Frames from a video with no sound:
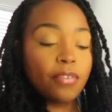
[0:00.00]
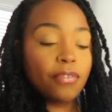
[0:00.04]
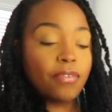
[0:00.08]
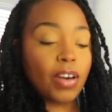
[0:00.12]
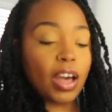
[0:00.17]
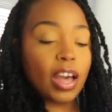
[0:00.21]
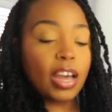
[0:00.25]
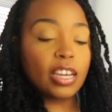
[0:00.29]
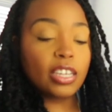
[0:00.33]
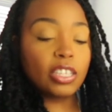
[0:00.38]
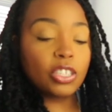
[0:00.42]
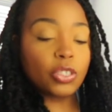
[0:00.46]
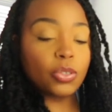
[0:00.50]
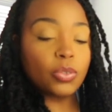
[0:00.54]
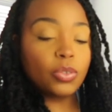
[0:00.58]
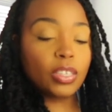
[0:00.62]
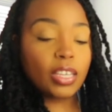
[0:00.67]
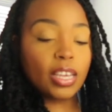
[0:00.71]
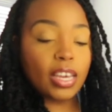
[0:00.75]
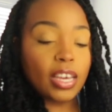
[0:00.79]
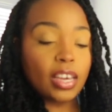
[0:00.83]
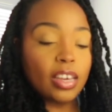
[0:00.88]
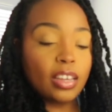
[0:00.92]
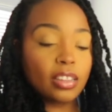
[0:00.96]
find you.
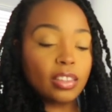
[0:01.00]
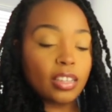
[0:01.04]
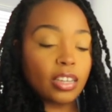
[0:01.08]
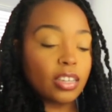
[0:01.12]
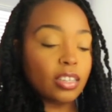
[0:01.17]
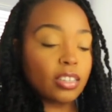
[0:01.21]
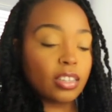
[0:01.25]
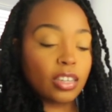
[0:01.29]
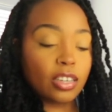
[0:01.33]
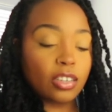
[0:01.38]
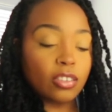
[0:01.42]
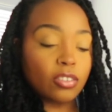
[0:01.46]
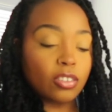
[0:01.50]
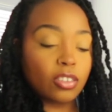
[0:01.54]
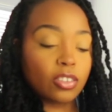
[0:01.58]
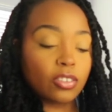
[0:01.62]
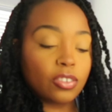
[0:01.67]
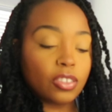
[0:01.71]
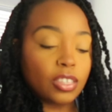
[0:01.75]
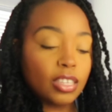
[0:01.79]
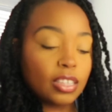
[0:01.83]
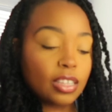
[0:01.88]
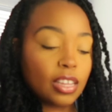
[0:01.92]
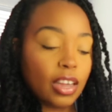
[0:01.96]
Yeah, they're, they're
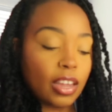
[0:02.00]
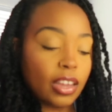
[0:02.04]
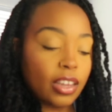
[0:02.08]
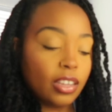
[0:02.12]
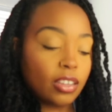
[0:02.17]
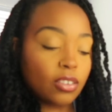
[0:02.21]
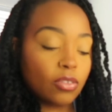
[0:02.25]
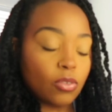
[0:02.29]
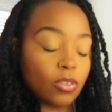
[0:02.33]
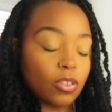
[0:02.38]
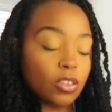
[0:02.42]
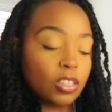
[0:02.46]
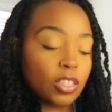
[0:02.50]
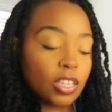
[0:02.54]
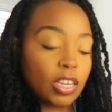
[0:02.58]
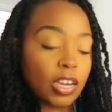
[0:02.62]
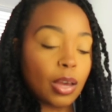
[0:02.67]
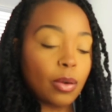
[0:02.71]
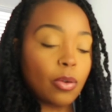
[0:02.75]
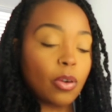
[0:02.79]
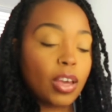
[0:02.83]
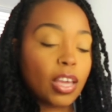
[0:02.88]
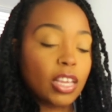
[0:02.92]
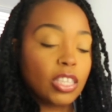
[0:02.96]
literally like the
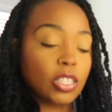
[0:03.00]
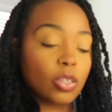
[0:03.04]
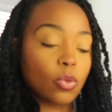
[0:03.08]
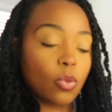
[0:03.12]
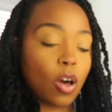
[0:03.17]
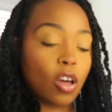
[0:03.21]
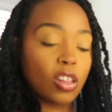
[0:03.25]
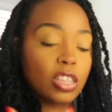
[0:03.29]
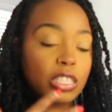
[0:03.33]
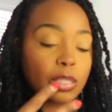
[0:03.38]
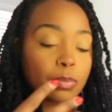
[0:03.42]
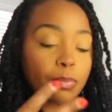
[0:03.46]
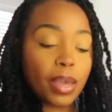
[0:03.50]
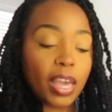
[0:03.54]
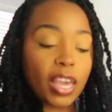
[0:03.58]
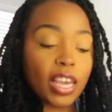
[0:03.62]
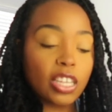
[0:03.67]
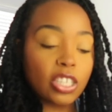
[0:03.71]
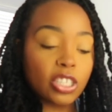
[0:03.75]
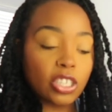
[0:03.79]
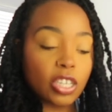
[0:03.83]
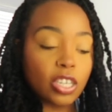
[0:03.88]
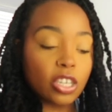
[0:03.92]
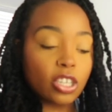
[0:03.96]
cut okay so all this
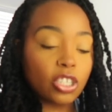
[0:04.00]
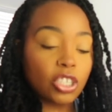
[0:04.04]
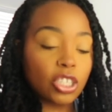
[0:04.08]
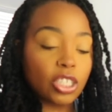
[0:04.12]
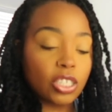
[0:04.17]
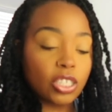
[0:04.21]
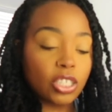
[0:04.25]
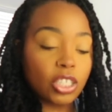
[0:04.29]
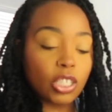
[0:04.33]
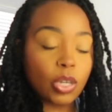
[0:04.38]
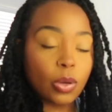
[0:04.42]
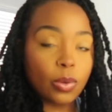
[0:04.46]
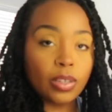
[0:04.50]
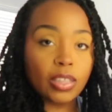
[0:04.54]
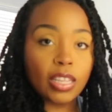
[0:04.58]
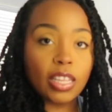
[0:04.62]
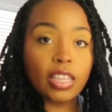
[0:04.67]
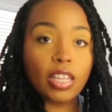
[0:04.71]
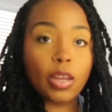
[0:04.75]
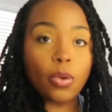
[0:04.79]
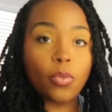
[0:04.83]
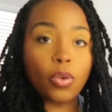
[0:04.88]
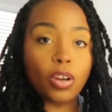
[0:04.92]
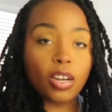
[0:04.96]
page energy is showing
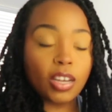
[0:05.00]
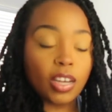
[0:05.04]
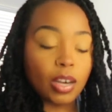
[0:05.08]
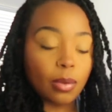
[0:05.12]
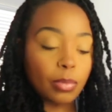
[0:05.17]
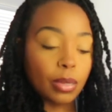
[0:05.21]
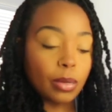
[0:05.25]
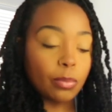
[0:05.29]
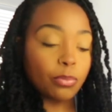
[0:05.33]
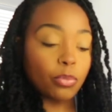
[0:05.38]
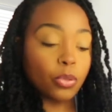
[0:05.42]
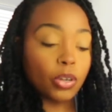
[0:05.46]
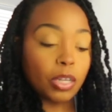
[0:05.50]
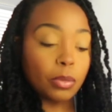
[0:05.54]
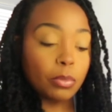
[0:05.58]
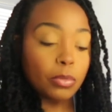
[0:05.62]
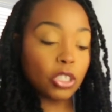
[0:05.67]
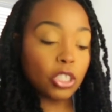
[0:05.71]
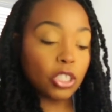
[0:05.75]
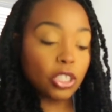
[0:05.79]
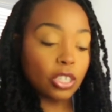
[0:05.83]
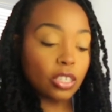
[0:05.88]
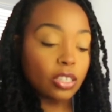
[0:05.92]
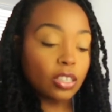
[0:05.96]
that they want to come in
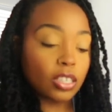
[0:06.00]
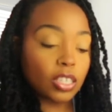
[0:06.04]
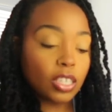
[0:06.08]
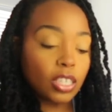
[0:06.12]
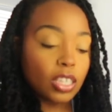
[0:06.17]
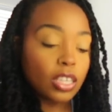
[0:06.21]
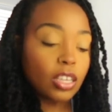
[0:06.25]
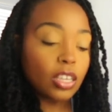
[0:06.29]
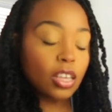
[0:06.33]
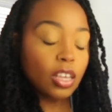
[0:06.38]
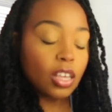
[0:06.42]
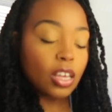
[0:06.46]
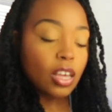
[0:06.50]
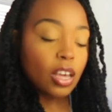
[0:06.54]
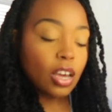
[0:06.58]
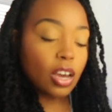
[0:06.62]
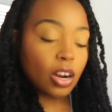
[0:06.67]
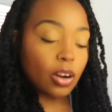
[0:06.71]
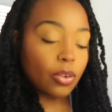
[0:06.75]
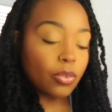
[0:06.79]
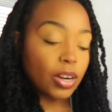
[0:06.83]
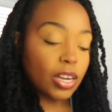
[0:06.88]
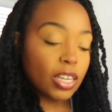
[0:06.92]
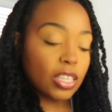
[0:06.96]
prematurely
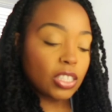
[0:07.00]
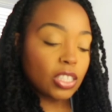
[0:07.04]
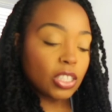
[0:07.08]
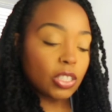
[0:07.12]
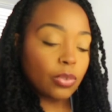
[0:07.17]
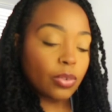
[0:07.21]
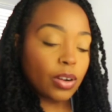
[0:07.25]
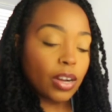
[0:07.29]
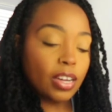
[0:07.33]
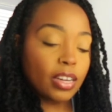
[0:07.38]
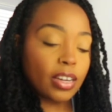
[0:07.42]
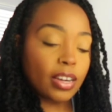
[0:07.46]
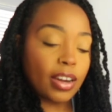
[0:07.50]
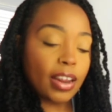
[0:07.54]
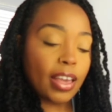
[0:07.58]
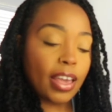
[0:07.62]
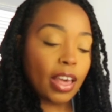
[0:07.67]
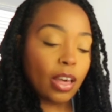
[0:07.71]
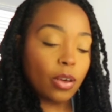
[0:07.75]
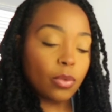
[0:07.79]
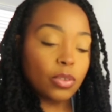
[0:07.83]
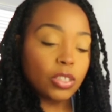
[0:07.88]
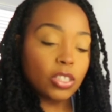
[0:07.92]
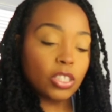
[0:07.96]
all right so right
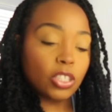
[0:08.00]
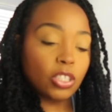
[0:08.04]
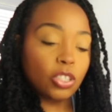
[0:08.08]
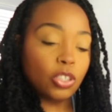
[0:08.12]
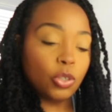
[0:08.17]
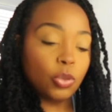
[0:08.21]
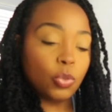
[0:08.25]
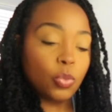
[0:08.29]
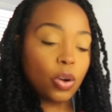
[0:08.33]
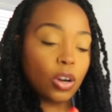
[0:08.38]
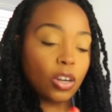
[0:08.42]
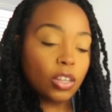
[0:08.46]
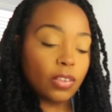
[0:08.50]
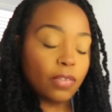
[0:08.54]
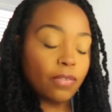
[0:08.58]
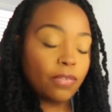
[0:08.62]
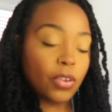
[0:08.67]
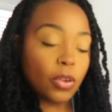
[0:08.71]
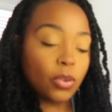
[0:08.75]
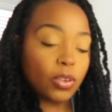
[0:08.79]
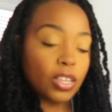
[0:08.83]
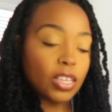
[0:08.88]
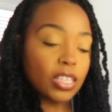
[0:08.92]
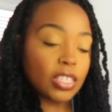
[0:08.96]
now it's you are the
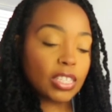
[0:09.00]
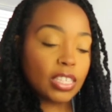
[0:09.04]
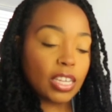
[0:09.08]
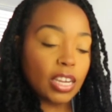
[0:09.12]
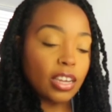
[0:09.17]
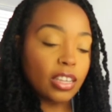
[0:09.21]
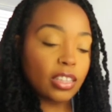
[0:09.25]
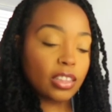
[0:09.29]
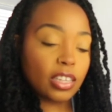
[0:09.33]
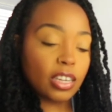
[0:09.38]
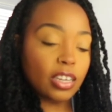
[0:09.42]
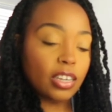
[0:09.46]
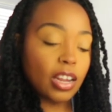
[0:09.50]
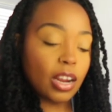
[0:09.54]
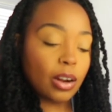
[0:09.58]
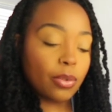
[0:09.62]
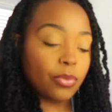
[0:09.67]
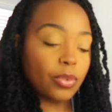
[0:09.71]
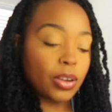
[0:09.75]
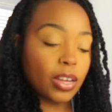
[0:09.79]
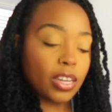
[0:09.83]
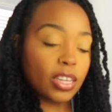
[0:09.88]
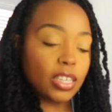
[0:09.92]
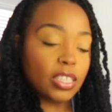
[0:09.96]
focus yeah they're
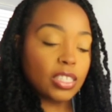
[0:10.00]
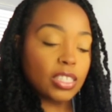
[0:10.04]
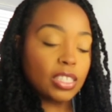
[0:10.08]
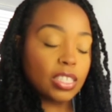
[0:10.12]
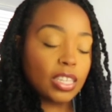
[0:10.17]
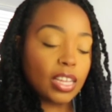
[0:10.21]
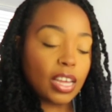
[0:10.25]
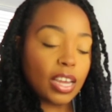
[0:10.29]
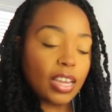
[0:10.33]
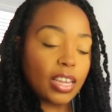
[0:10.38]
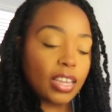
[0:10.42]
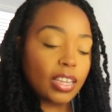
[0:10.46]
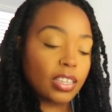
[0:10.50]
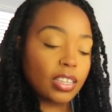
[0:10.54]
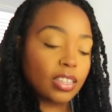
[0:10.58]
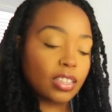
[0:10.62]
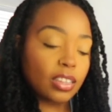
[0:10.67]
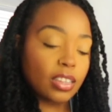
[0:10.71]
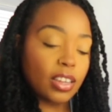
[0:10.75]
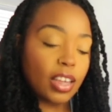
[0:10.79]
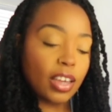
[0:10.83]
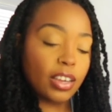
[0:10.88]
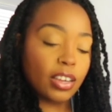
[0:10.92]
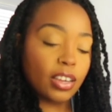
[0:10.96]
not ready to like
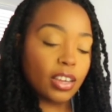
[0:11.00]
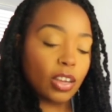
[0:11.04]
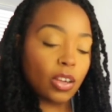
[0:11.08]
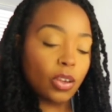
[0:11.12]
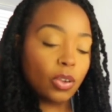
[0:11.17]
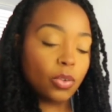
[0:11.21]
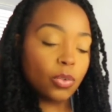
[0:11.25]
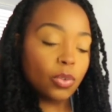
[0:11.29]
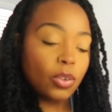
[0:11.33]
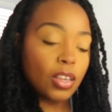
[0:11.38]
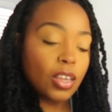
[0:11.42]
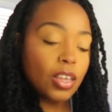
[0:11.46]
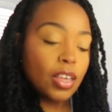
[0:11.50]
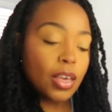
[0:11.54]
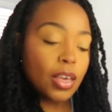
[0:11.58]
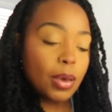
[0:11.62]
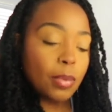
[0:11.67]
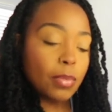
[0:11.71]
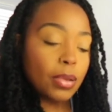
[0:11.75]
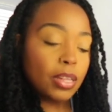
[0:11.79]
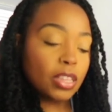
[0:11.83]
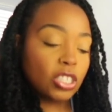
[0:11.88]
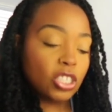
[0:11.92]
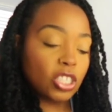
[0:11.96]
let go
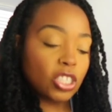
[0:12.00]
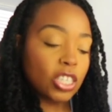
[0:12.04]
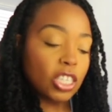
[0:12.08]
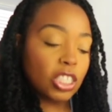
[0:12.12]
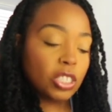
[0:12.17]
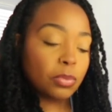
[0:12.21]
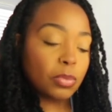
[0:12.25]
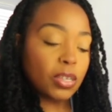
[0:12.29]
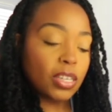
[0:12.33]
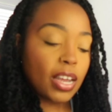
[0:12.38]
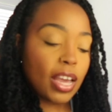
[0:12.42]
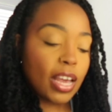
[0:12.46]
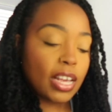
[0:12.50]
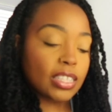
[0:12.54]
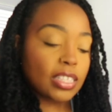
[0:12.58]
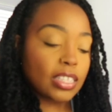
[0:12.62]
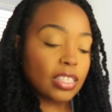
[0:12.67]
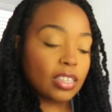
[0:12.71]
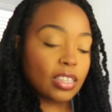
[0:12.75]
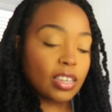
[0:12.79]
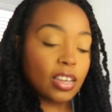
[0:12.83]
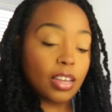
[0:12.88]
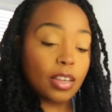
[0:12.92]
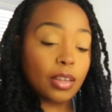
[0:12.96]
but the judgment
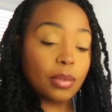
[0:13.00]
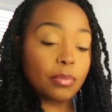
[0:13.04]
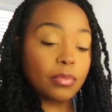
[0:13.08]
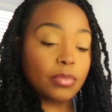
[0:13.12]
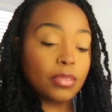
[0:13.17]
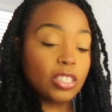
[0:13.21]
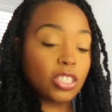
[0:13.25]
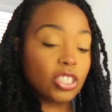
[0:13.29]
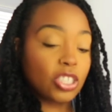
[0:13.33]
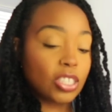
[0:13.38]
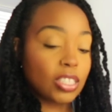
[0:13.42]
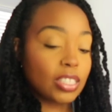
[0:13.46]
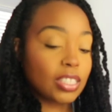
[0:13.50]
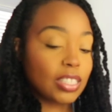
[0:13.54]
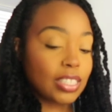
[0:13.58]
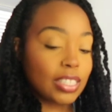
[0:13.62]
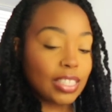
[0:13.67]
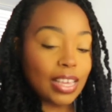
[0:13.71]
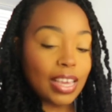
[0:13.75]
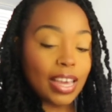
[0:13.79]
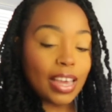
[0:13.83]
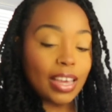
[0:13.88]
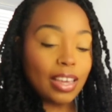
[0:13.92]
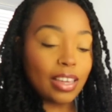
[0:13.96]
hasn't come just
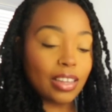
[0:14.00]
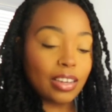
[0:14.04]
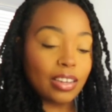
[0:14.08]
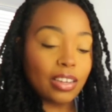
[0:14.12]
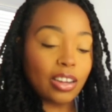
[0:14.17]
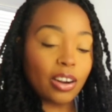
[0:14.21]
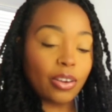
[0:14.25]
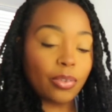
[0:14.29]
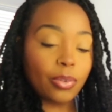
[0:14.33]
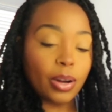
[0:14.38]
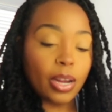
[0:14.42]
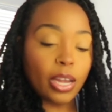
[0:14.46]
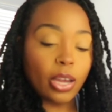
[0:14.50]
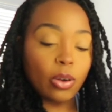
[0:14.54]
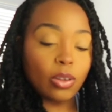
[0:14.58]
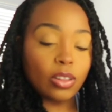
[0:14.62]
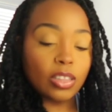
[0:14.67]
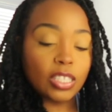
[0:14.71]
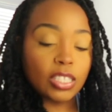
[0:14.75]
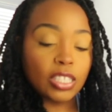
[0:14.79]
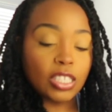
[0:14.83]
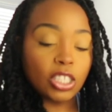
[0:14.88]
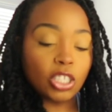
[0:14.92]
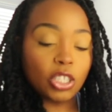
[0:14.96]
yet all right on
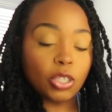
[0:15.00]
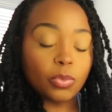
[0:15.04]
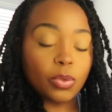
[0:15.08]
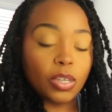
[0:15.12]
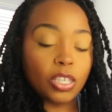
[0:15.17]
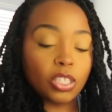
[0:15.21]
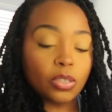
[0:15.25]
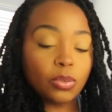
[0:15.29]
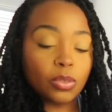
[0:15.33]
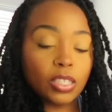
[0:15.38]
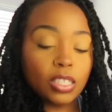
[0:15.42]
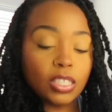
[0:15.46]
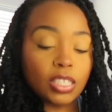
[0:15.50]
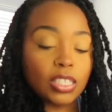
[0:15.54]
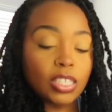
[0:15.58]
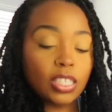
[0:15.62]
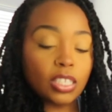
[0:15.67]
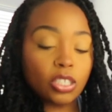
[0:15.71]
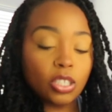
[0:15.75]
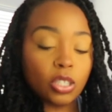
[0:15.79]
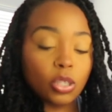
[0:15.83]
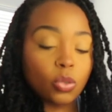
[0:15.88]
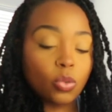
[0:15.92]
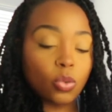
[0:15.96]
the situation with the
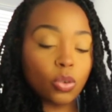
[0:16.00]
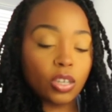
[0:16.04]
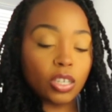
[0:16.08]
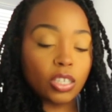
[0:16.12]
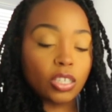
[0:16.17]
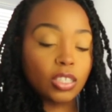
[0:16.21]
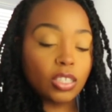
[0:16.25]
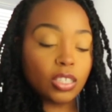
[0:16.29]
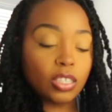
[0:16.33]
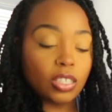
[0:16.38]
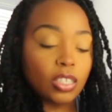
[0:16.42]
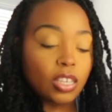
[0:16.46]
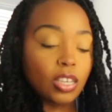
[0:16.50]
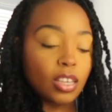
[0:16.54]
ten of swords